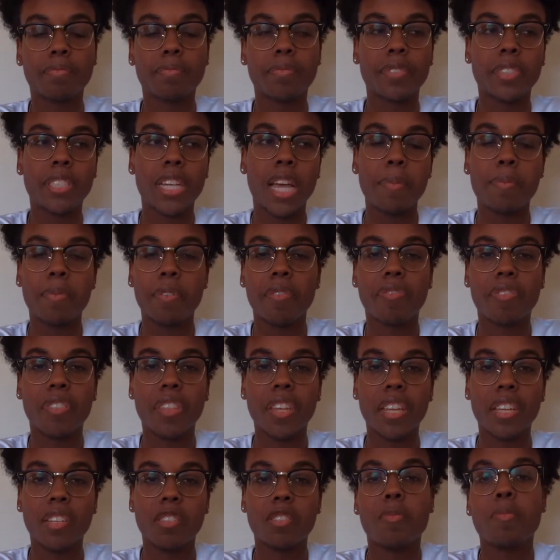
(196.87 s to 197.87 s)
type of
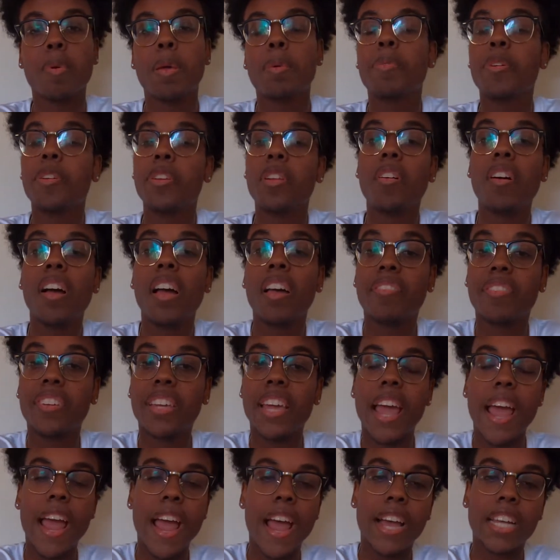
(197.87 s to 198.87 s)
thing. So maybe you don't have
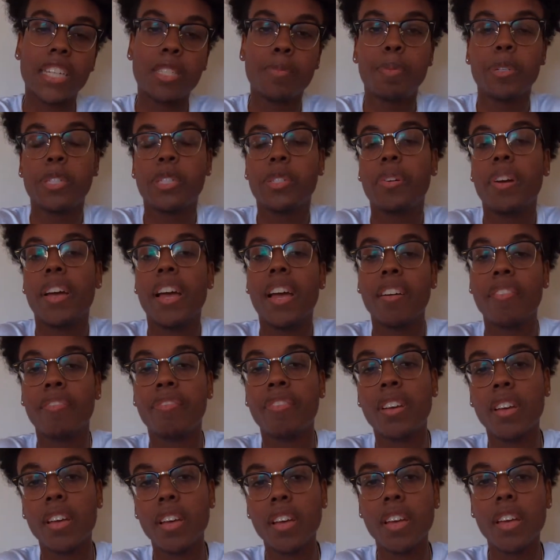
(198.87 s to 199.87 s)
cash, but you have
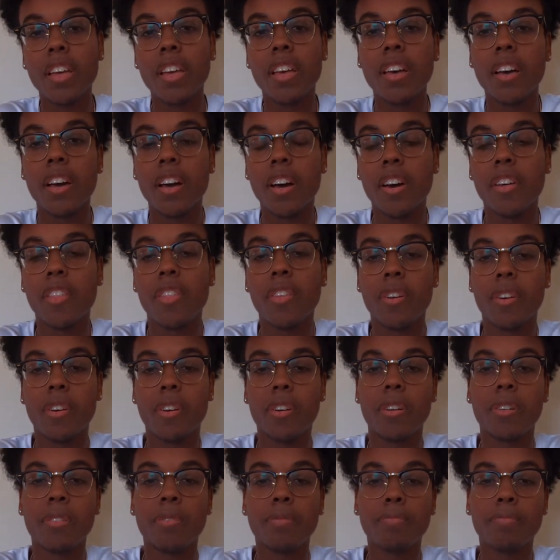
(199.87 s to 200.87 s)

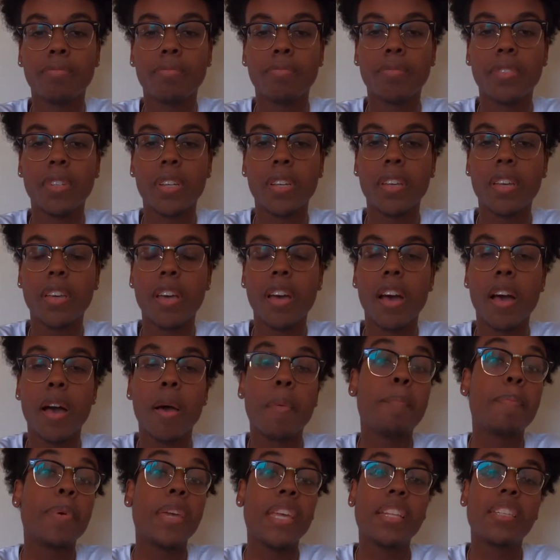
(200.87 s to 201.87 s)
other
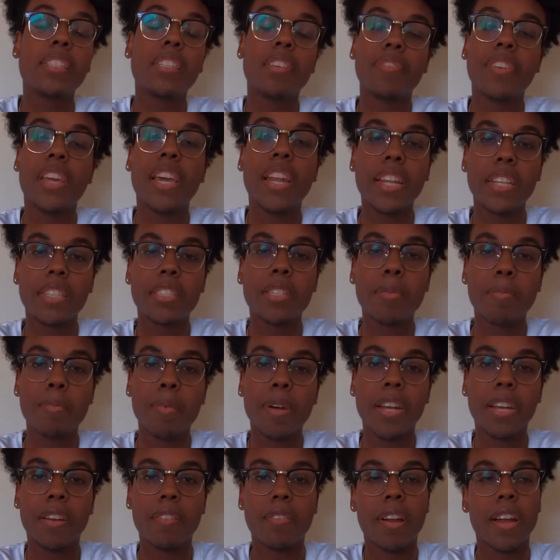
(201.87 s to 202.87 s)
means of getting to
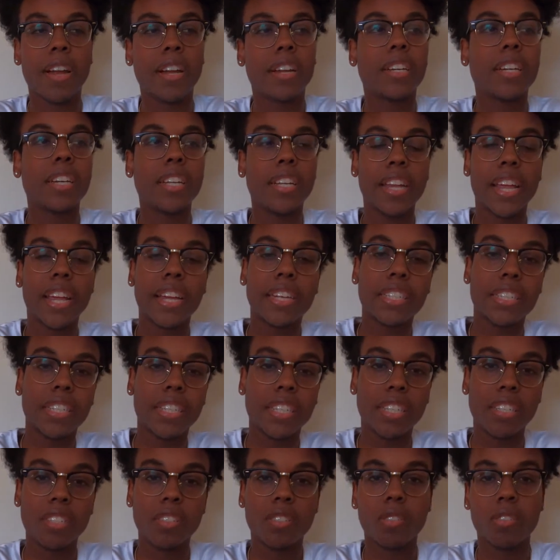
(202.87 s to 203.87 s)
money, right?
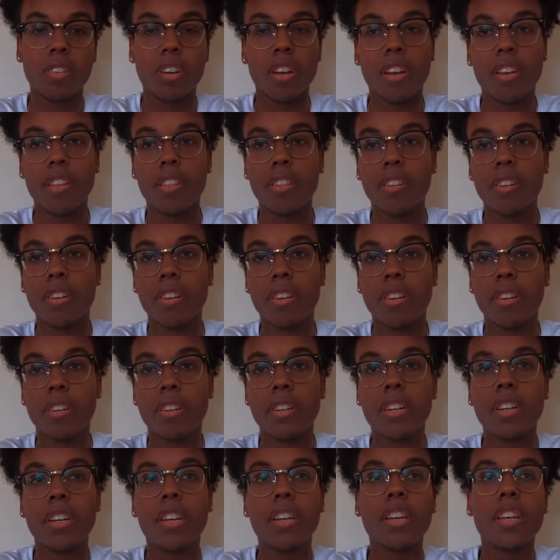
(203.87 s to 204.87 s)
Connections or
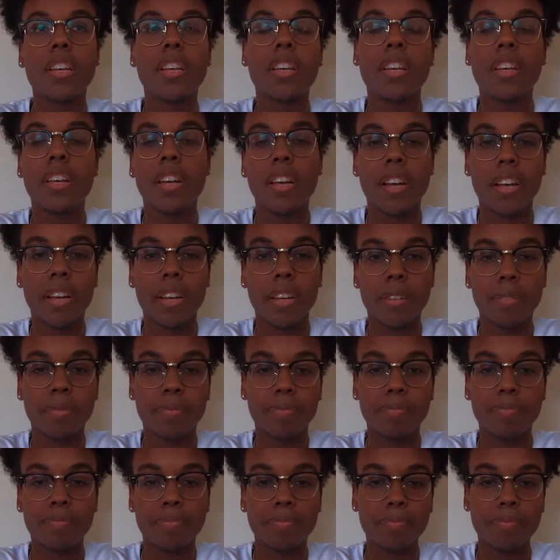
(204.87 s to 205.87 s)

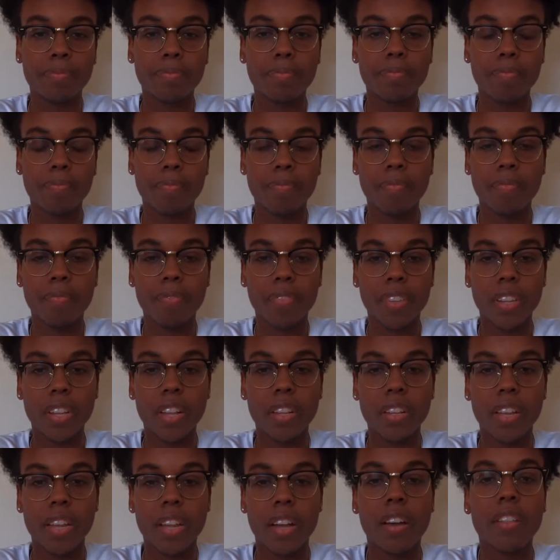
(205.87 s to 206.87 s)
um,
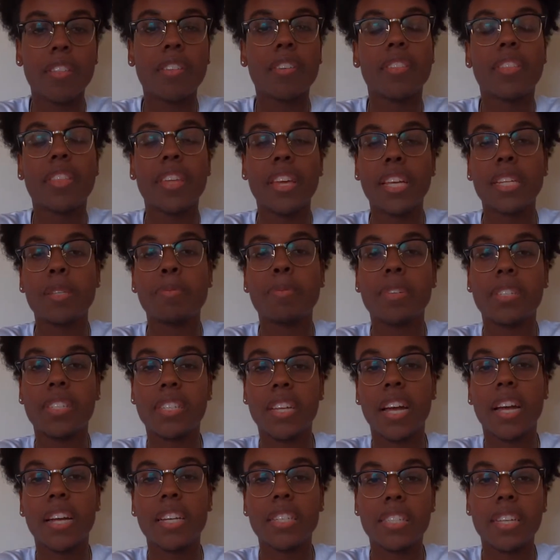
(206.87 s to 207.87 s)
other things
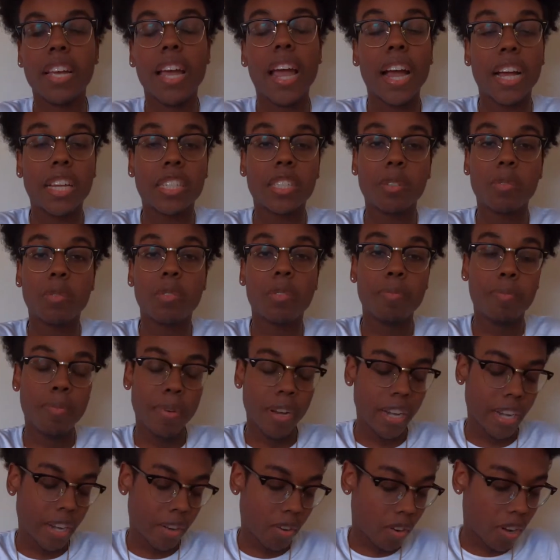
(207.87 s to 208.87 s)
besides actual
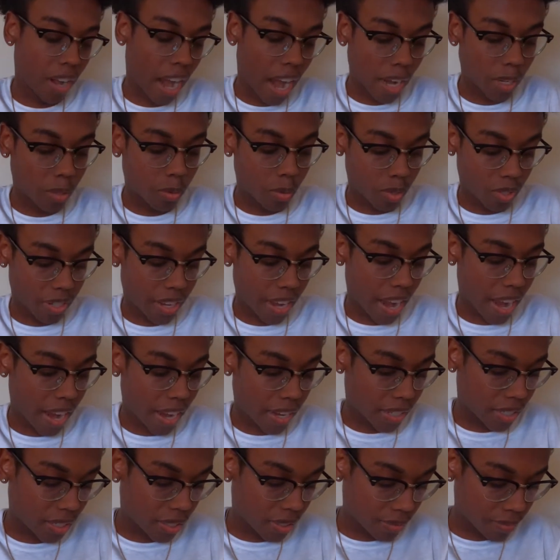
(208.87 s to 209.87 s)
money or actual
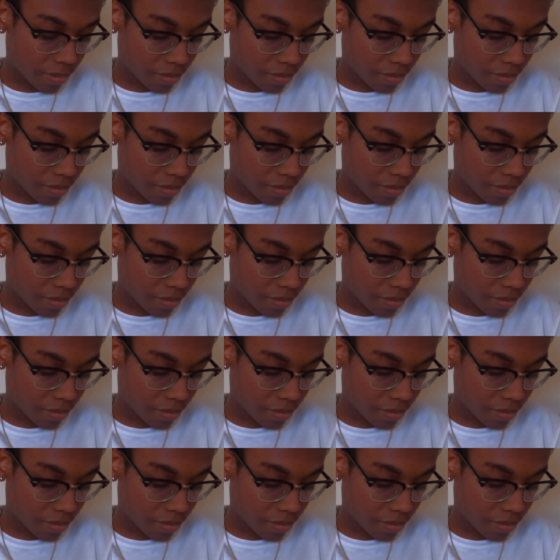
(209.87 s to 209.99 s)
cash.